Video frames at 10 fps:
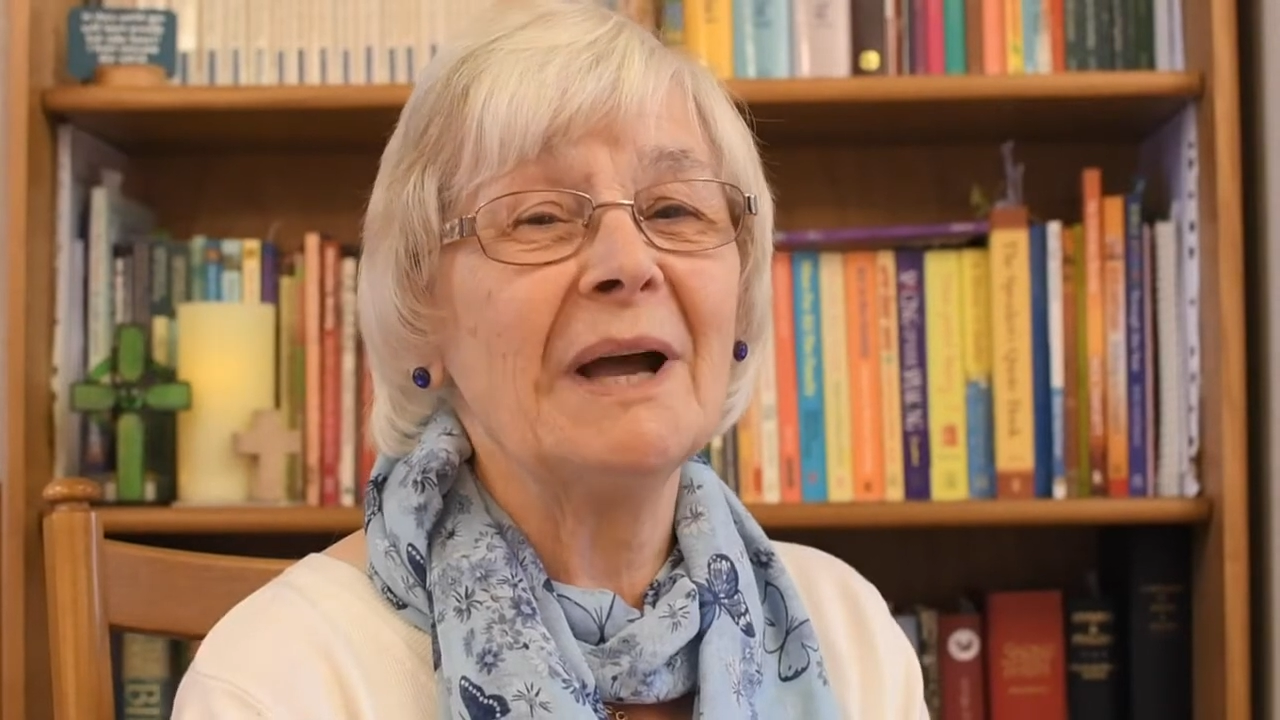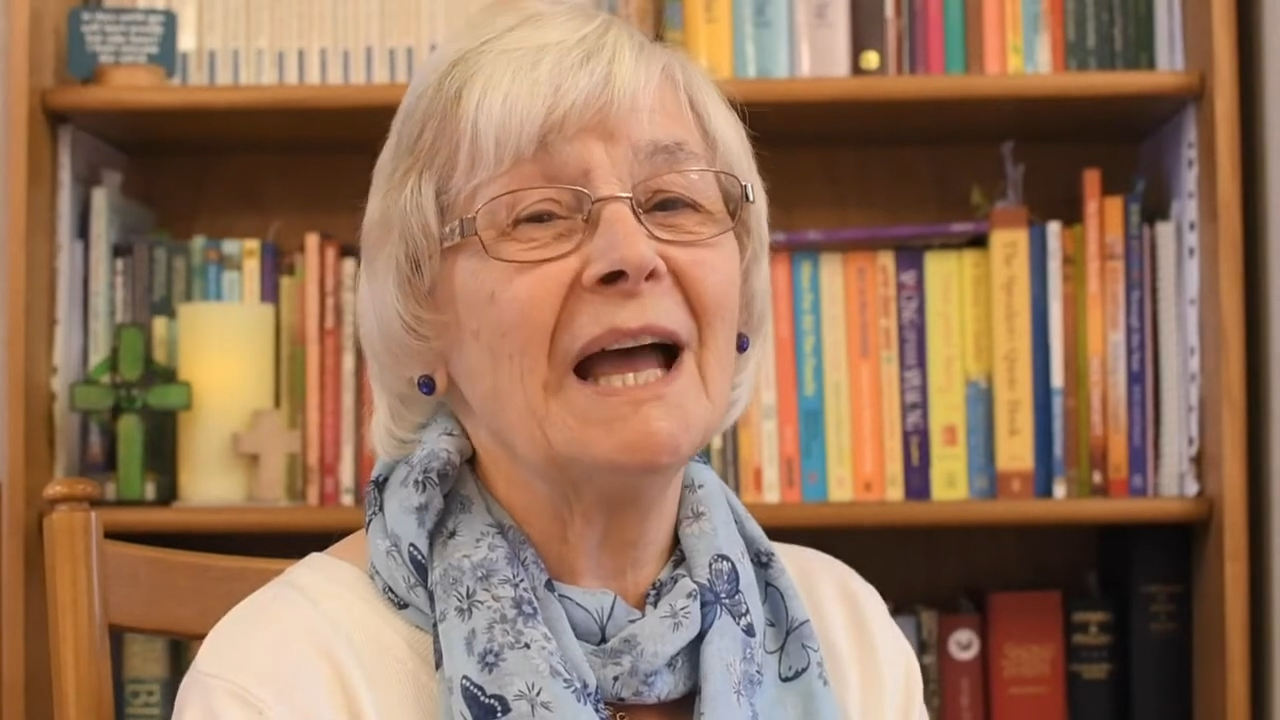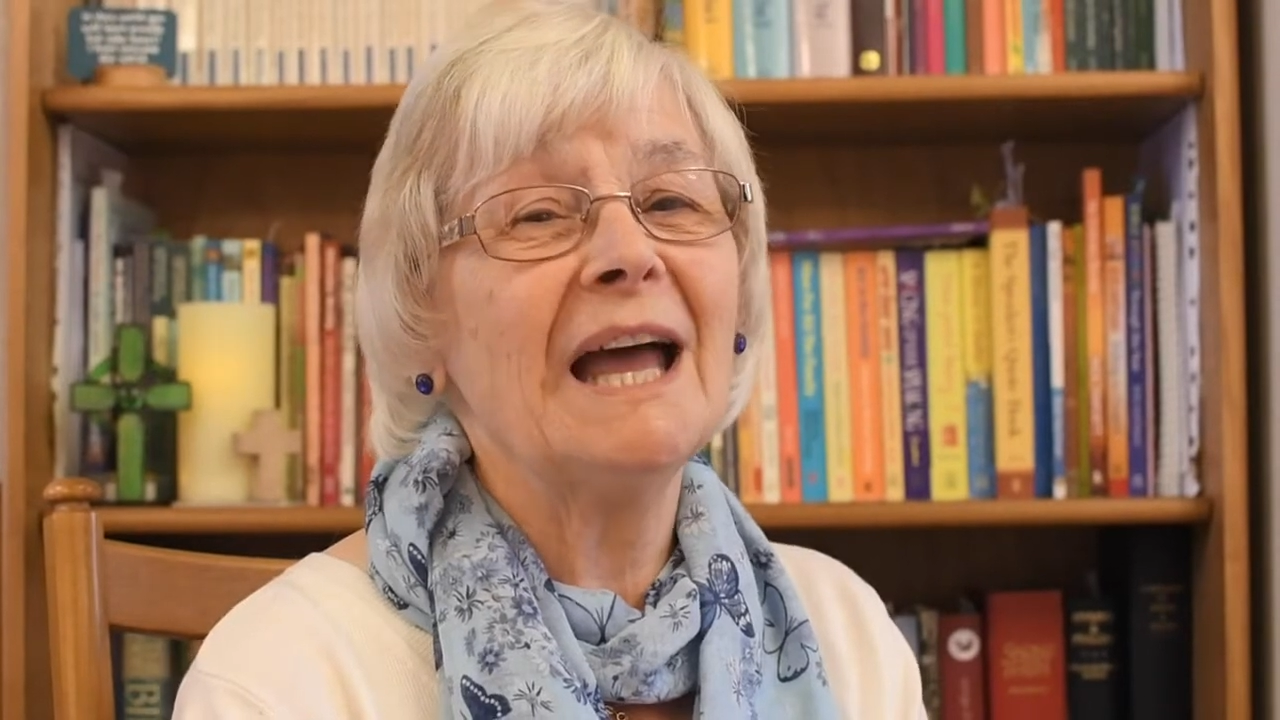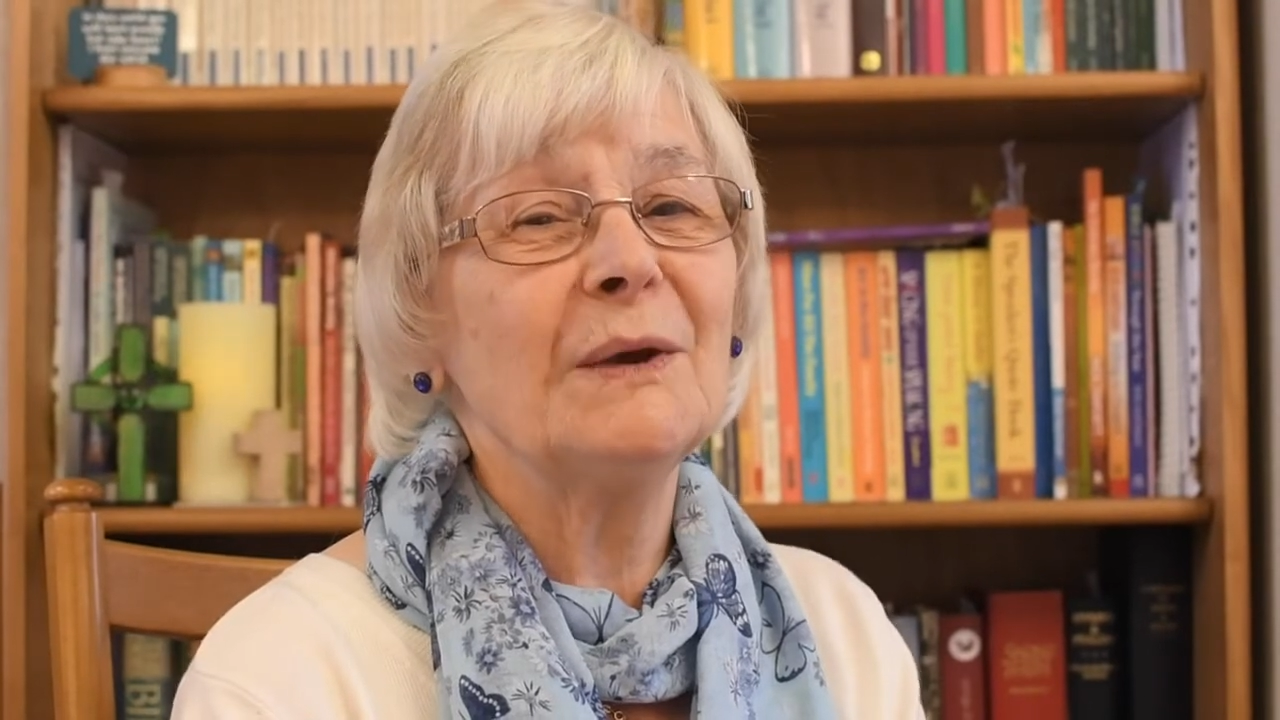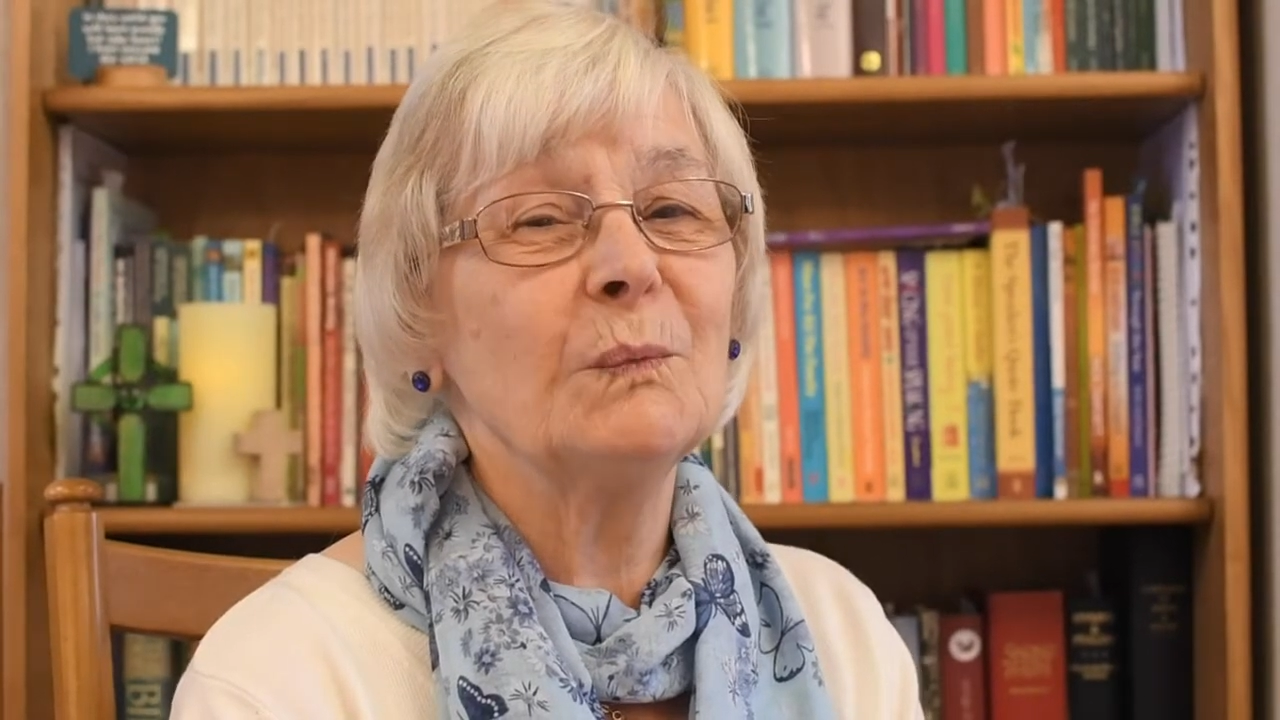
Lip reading: and